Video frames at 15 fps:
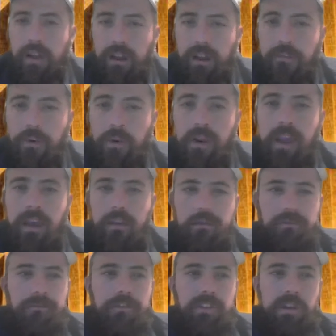4 down.
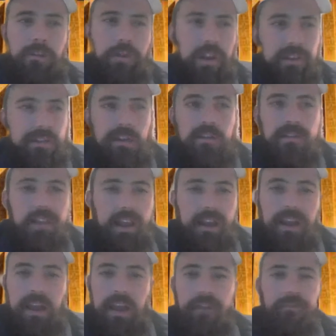For some reason, in the second
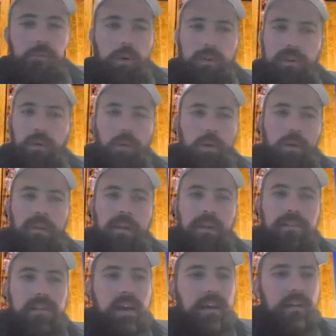half, fourth quarter, they
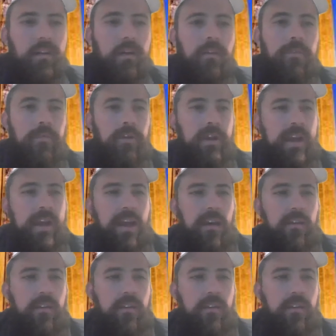decided to go to 3 down.